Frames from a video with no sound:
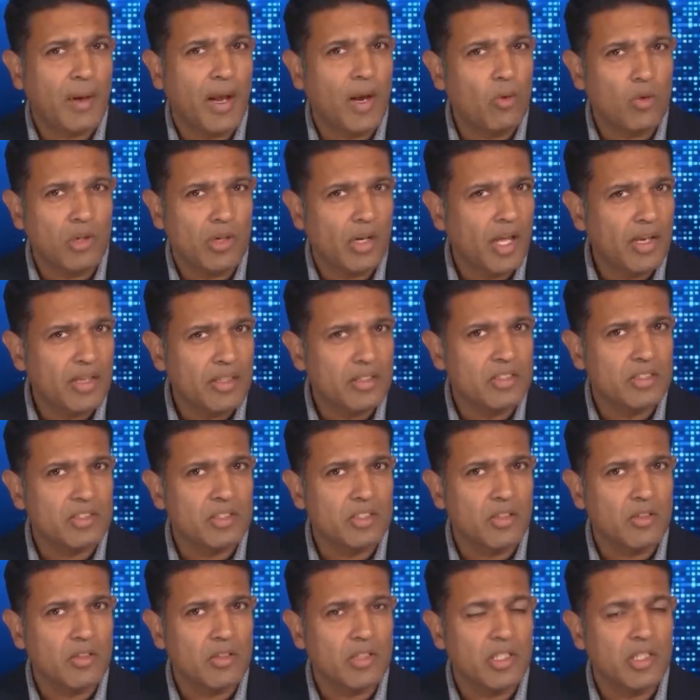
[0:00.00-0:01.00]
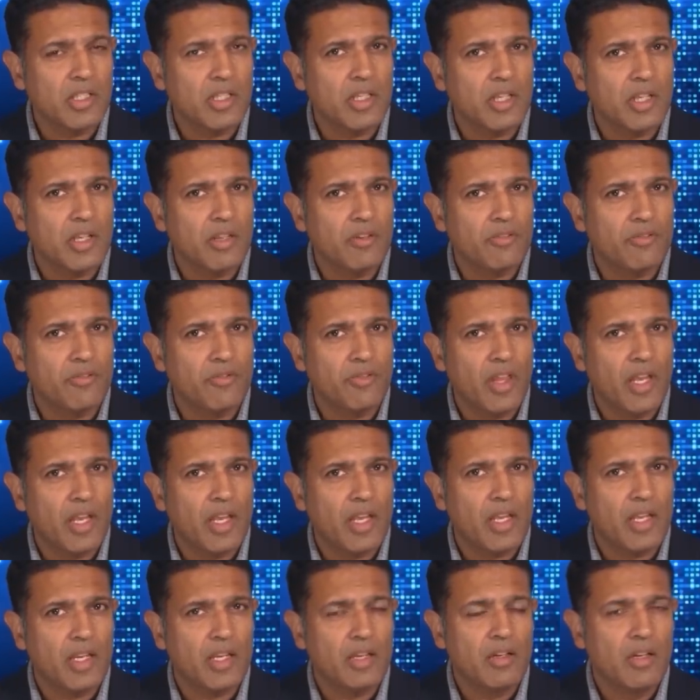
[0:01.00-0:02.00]
of power, not necessarily if
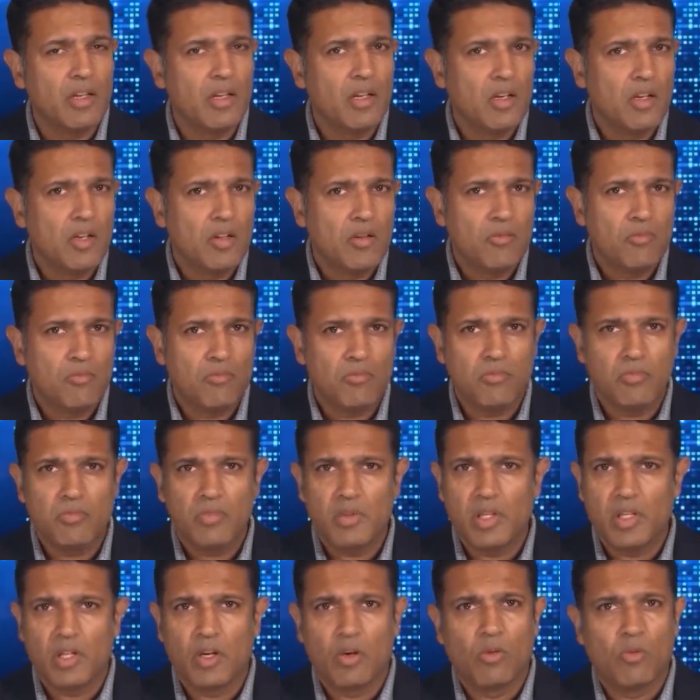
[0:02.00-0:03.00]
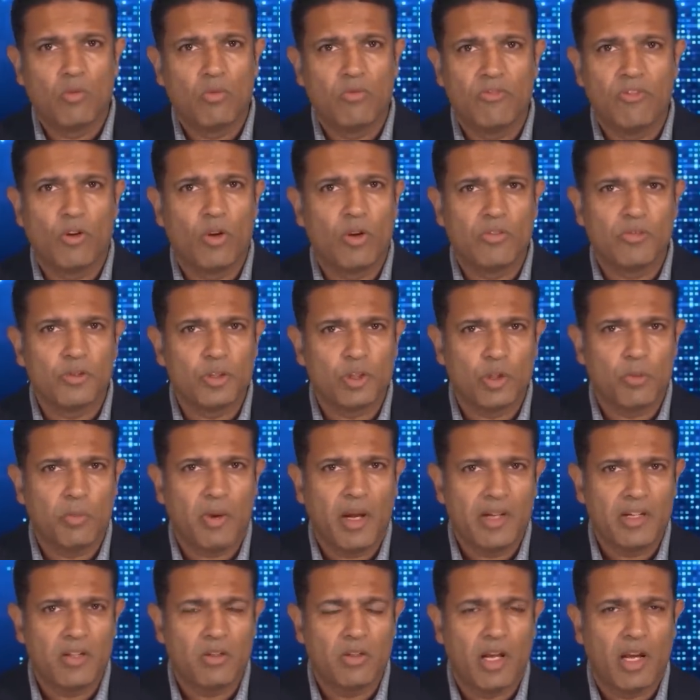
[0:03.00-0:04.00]
they, voted for Joe
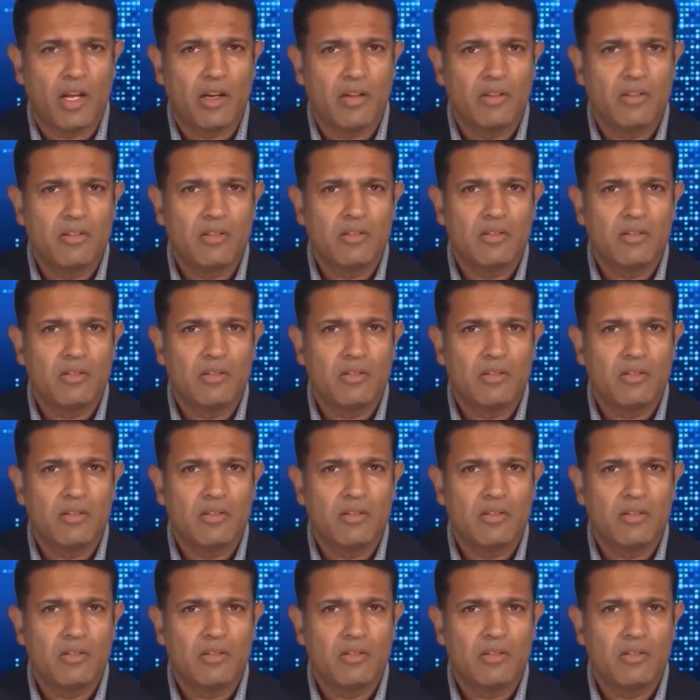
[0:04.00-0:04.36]
Biden or not.